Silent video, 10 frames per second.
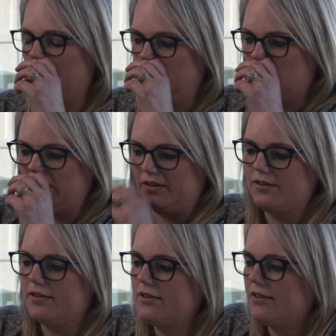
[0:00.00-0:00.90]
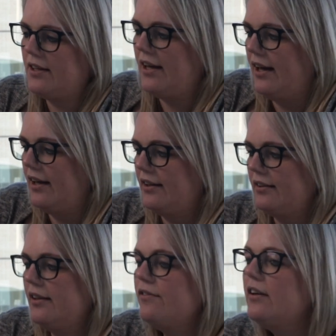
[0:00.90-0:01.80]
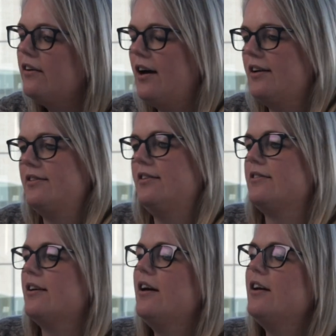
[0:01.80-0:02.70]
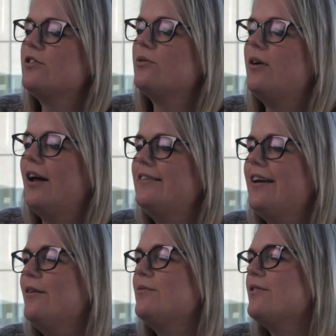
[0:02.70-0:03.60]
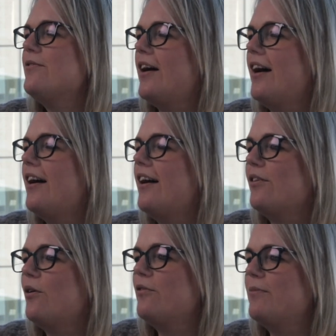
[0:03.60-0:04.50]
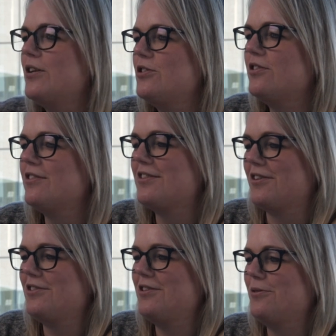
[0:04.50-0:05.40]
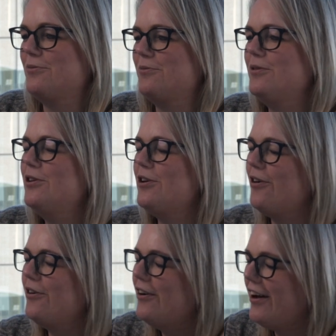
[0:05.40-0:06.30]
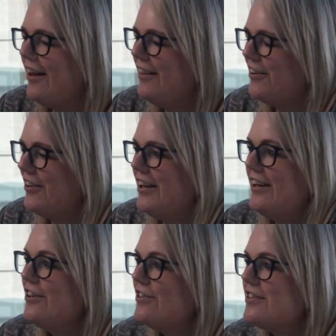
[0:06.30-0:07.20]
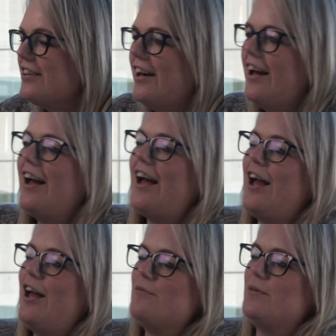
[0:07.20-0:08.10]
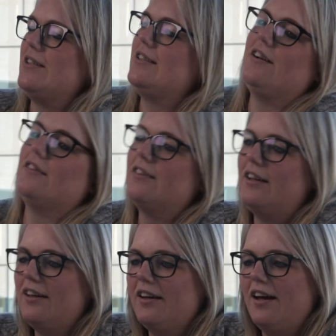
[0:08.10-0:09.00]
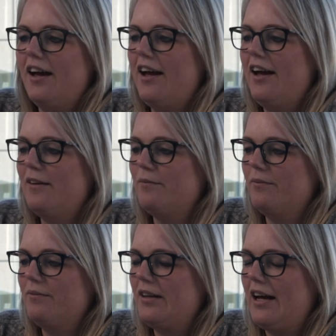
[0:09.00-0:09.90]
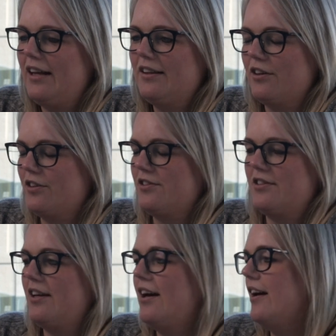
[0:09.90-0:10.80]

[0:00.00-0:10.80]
it was evening classes. So in terms of that, a lot of my students are still young in their careers, but certainly there's